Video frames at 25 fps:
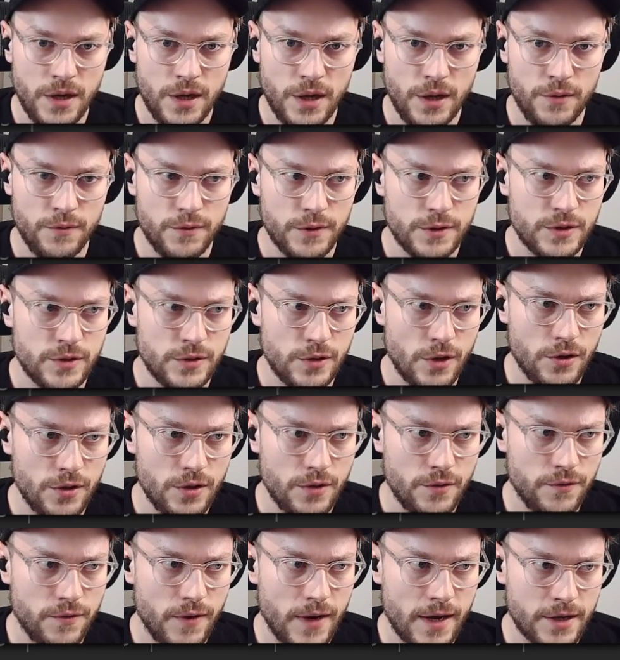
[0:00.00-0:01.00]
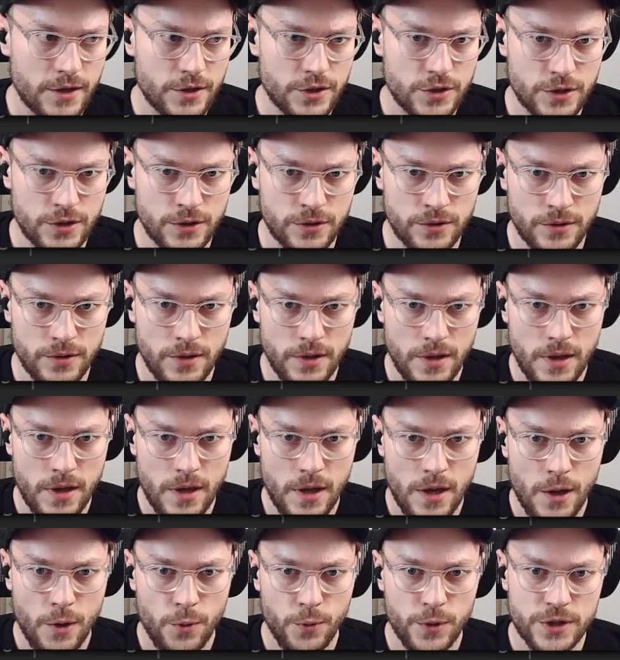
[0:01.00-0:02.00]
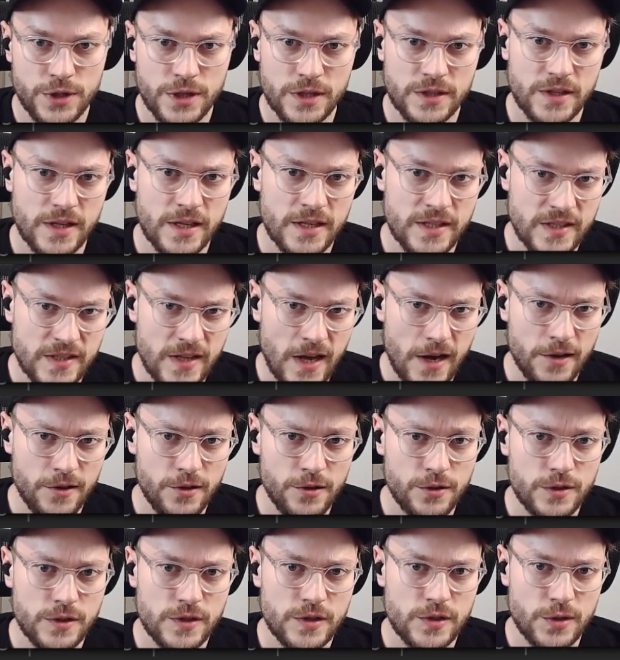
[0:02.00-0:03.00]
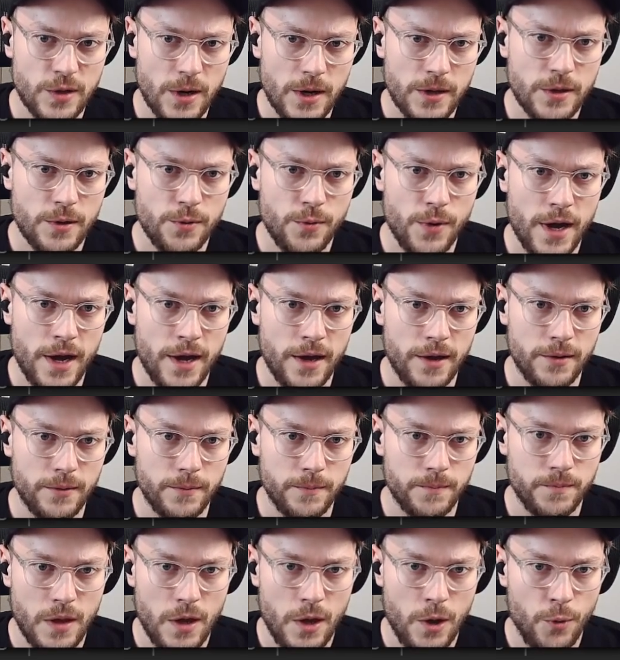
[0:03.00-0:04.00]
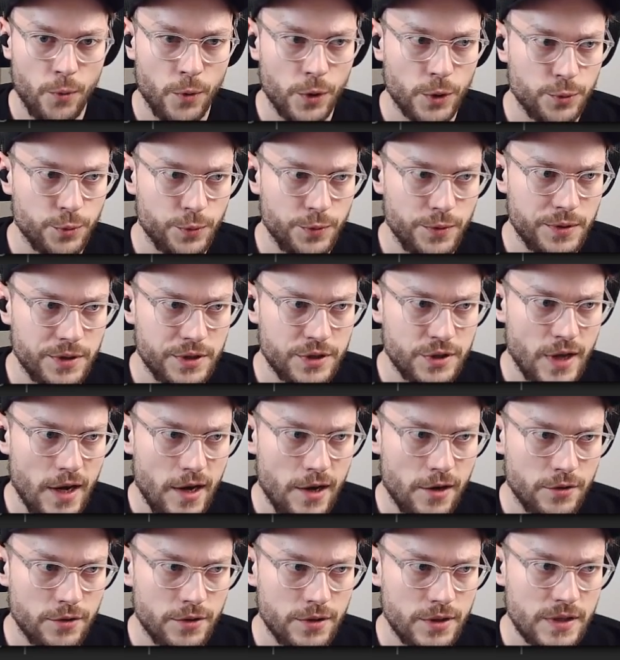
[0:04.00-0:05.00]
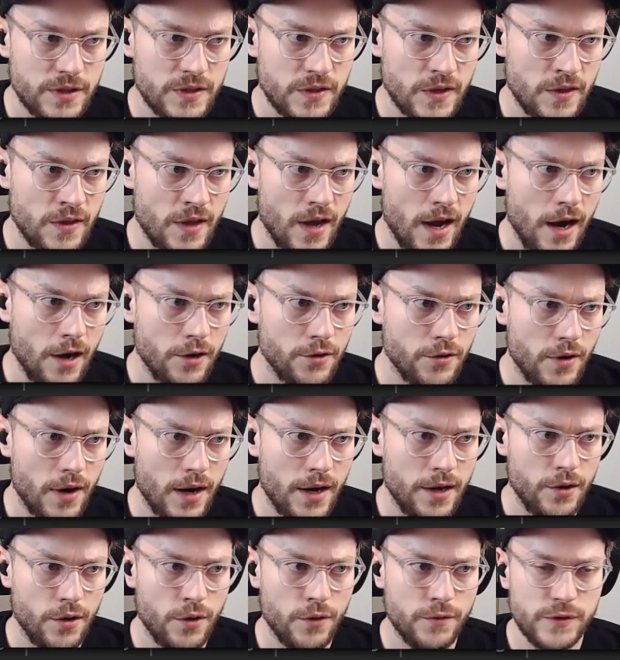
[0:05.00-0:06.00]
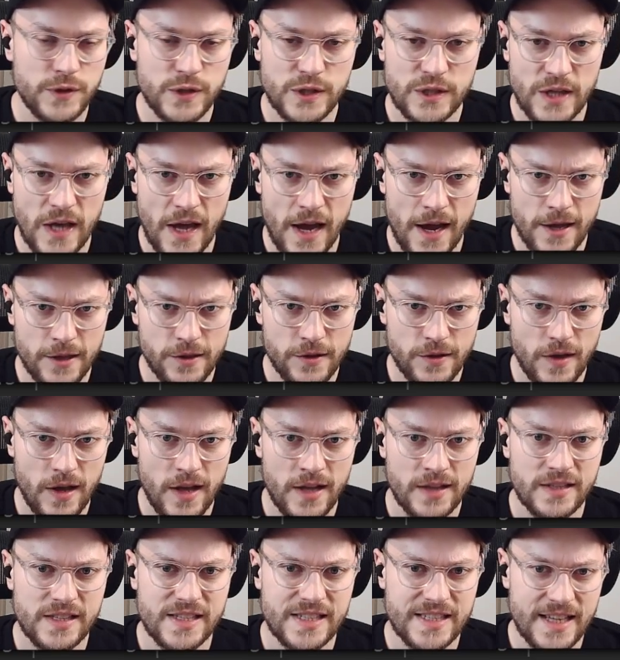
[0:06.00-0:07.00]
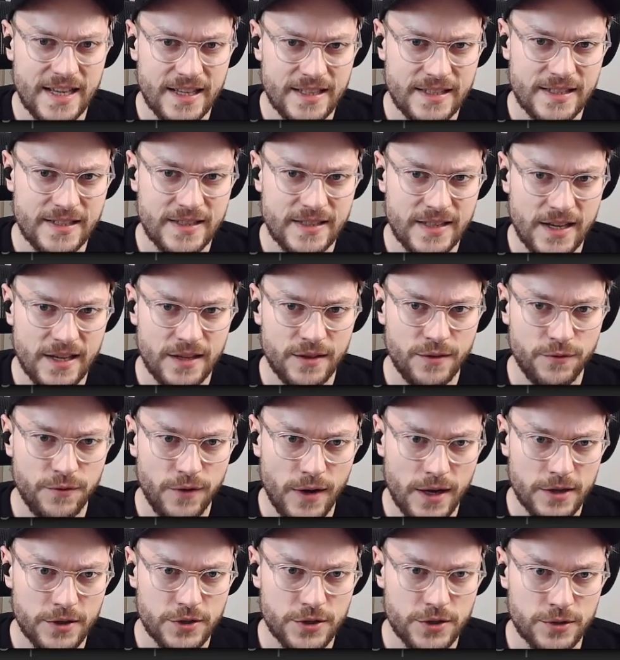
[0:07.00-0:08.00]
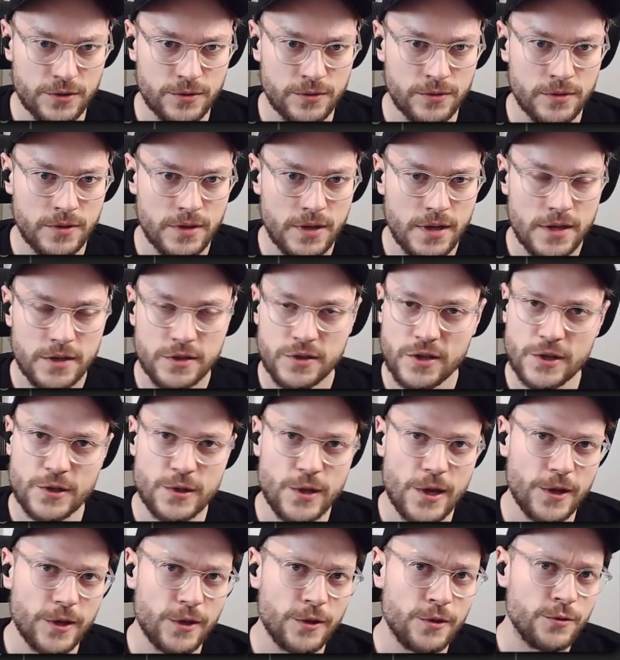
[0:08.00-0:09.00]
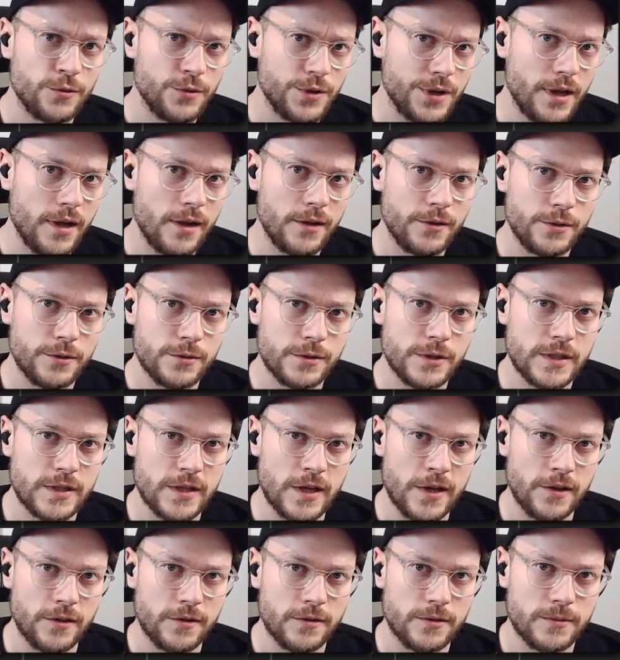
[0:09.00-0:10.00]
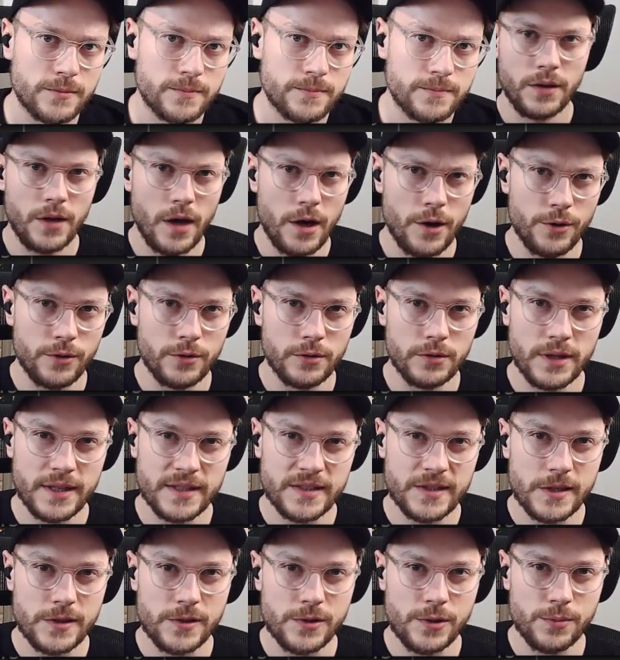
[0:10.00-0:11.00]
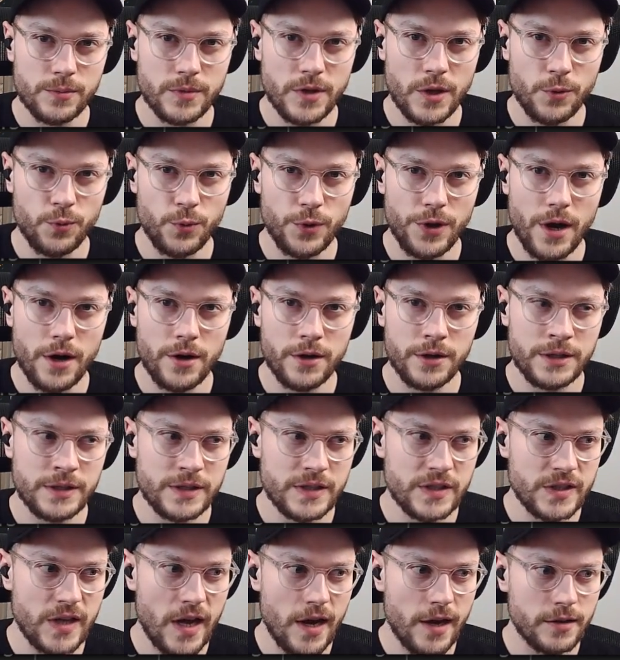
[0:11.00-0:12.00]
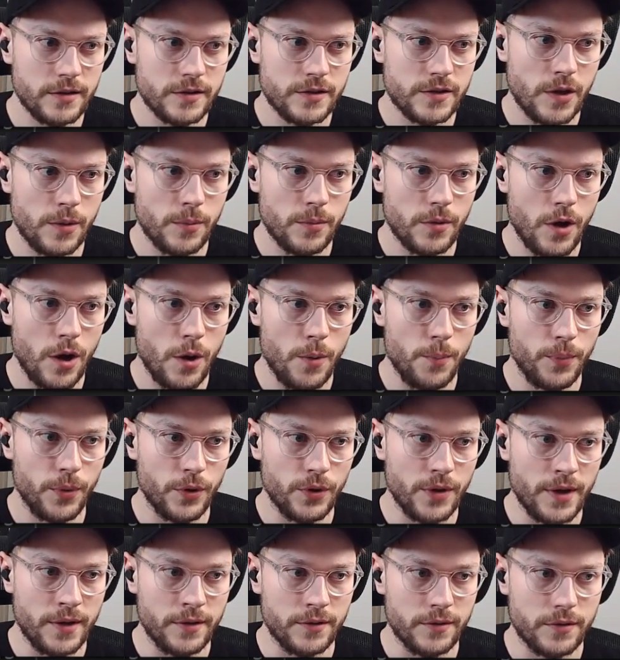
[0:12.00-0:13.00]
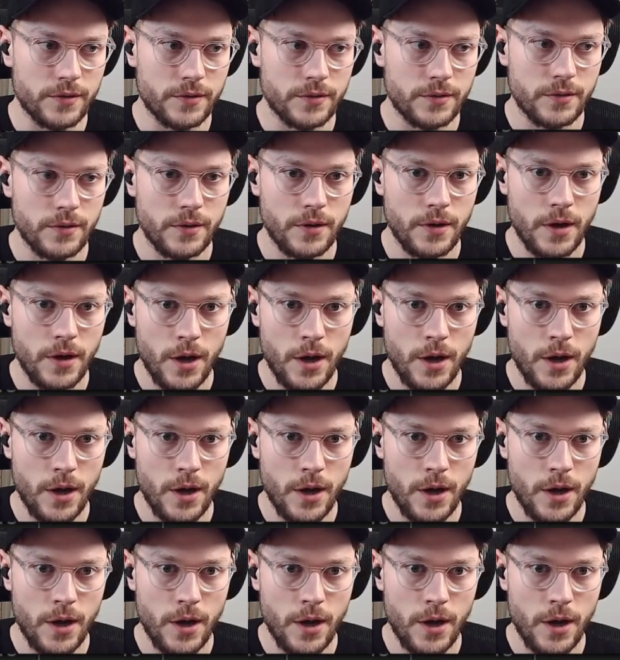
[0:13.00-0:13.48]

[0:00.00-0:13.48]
If it's not a function, we just assign it straight away. What we return is an array of state and setState function, just like in real useState. Now let's assume that we are inside some component.